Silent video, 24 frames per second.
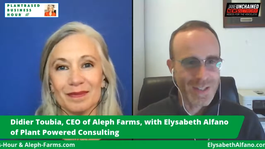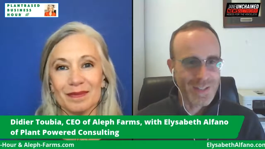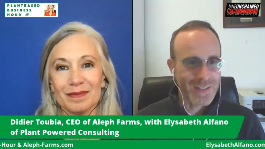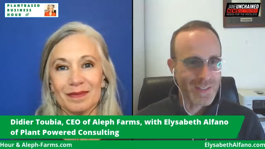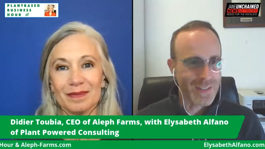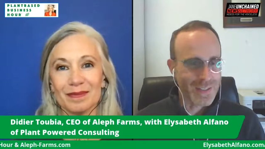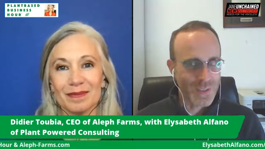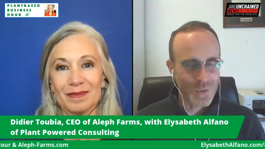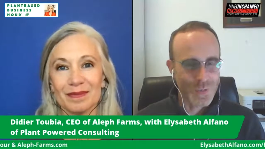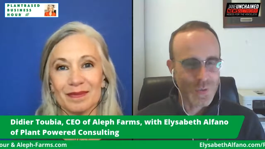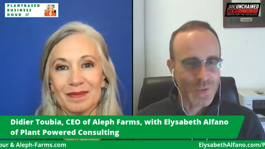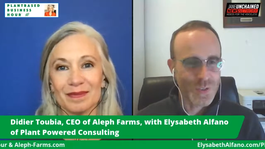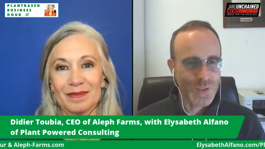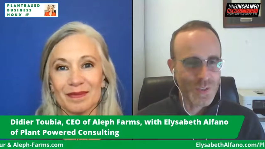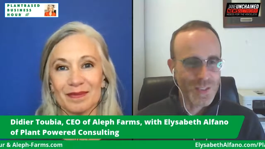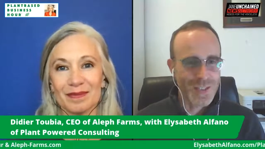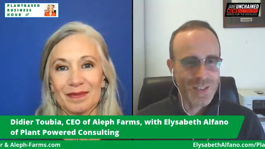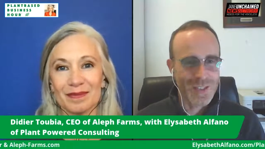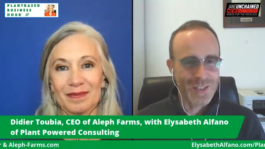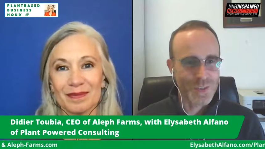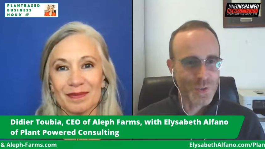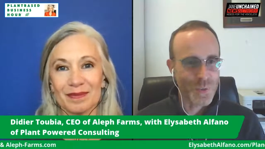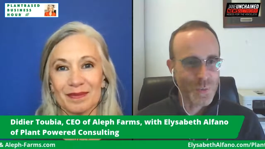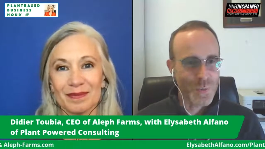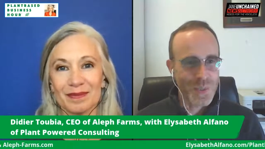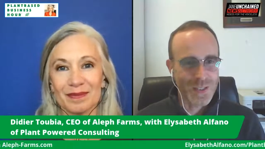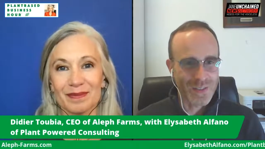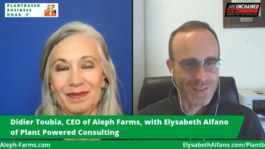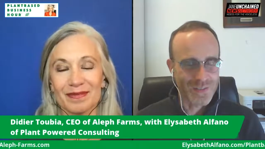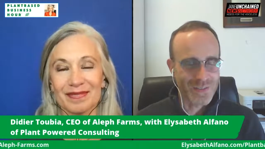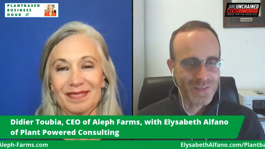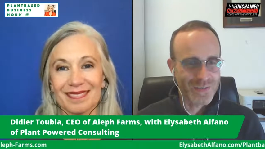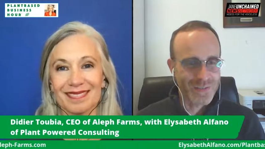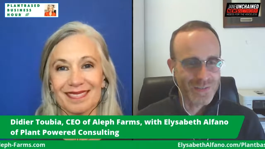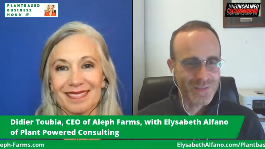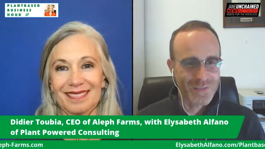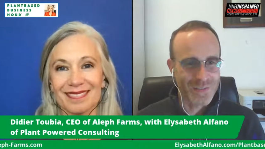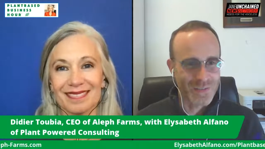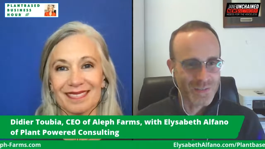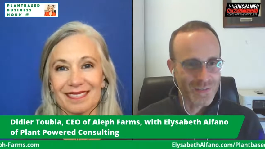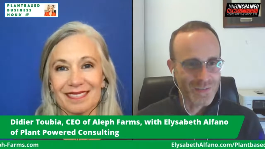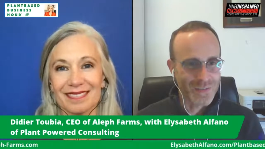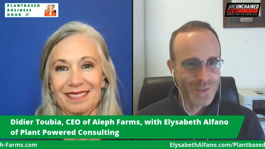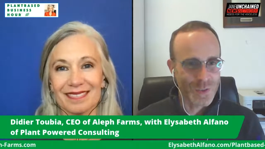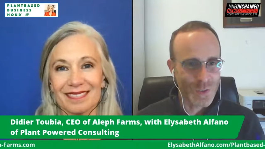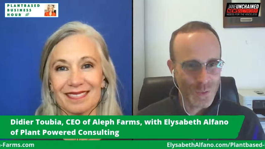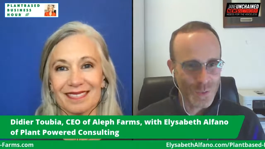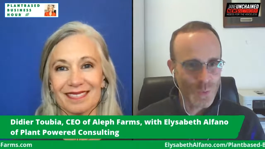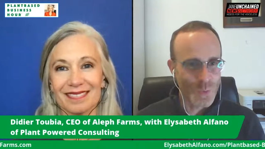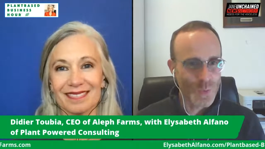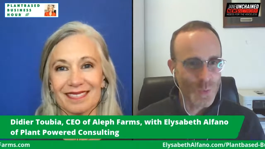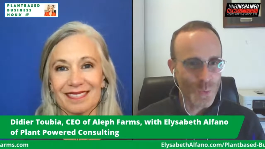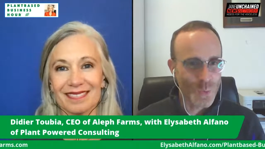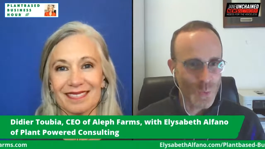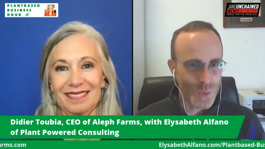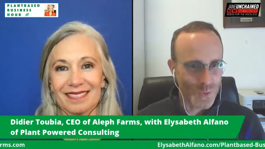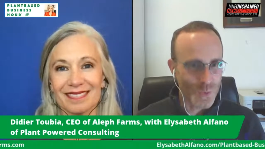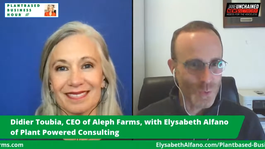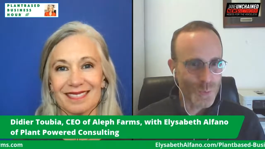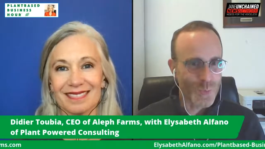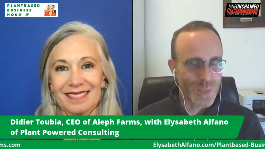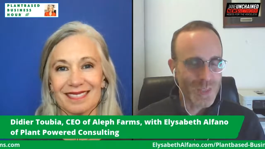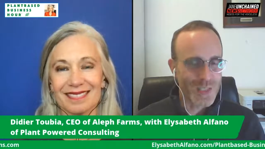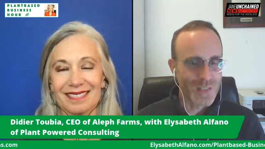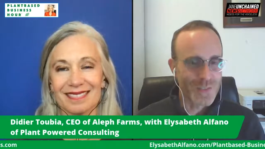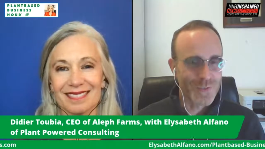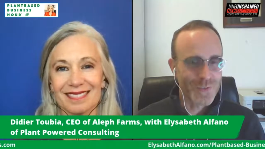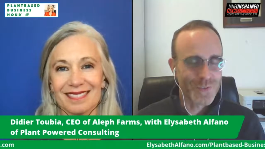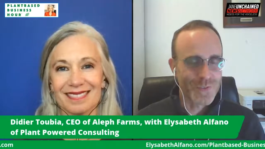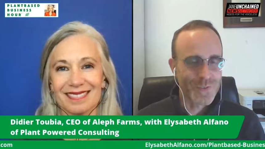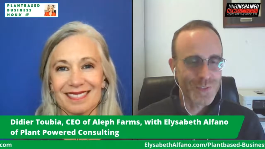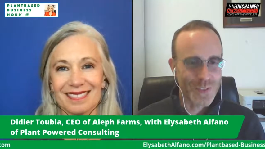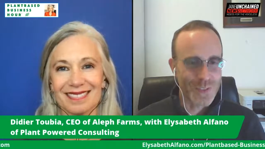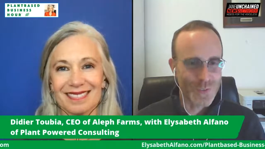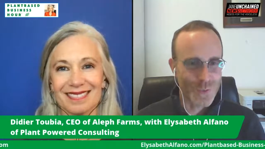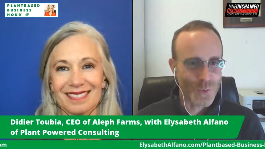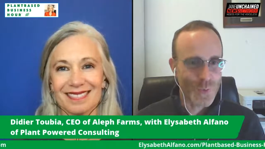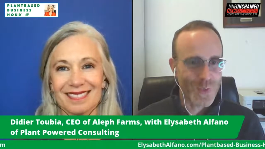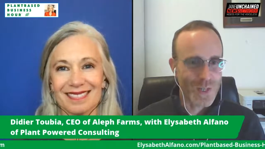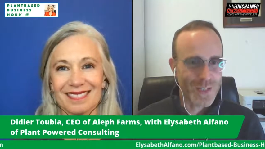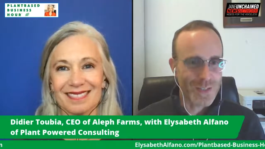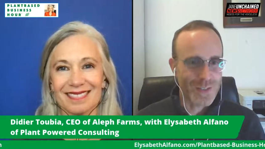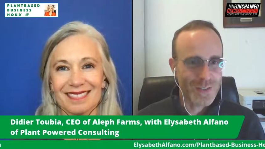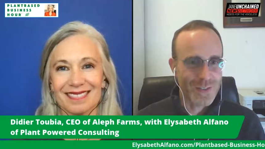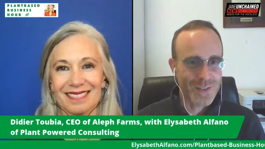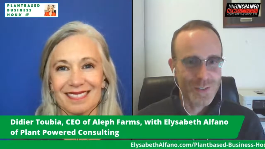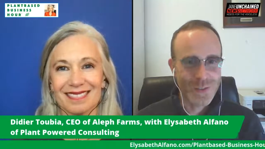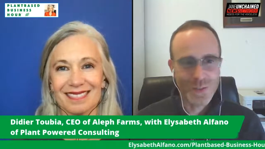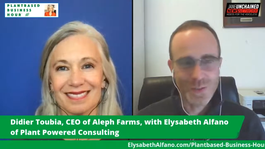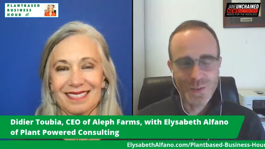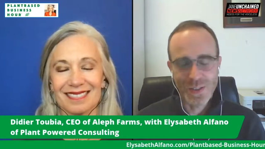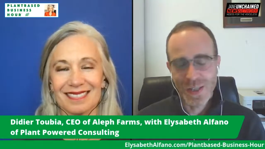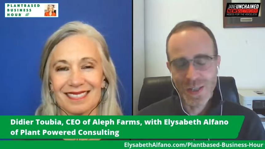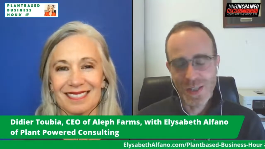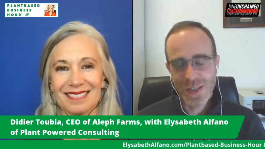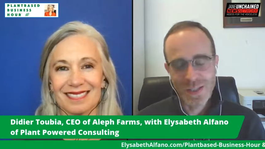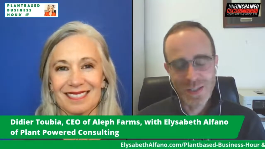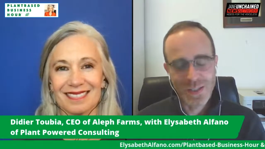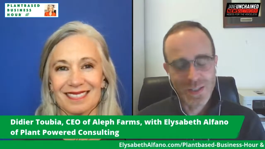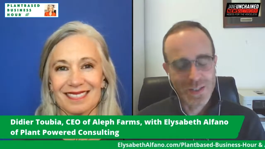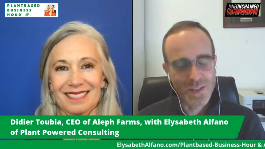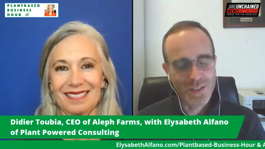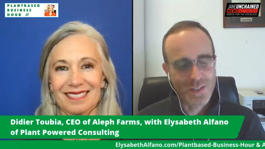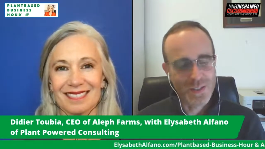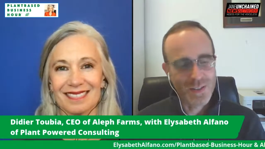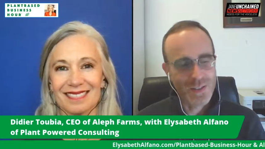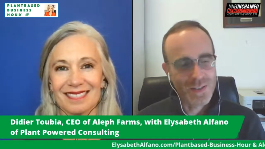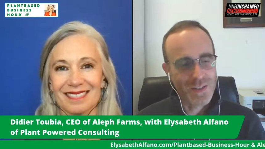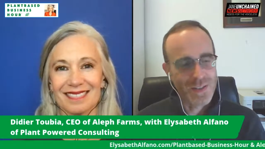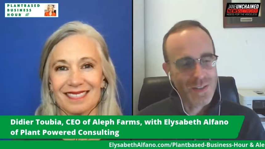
Speaker 1: at the end of the day, you might not do what you believe is right you know it,